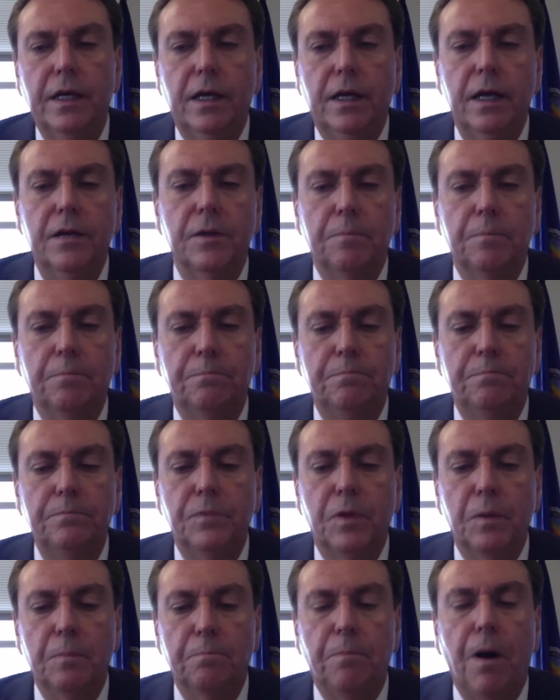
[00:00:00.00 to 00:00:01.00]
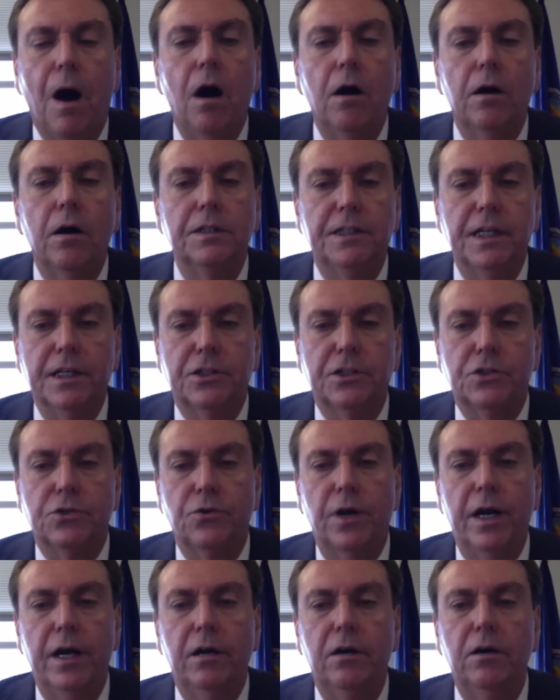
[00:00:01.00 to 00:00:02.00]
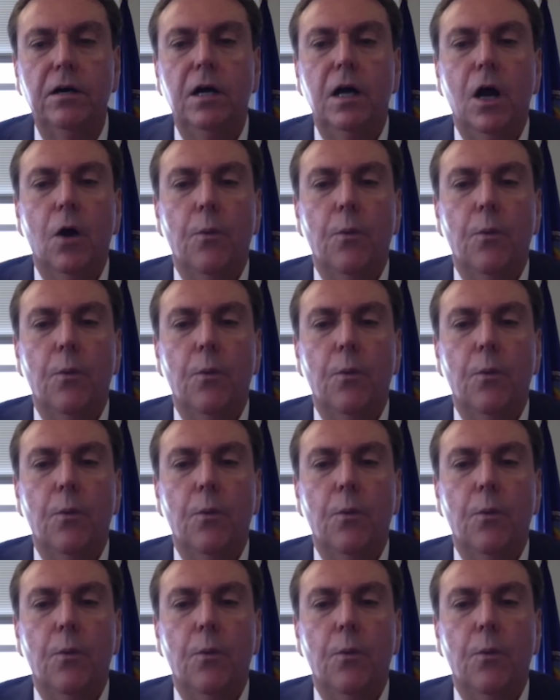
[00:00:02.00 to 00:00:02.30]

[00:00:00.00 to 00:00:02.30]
kind of the politics trail,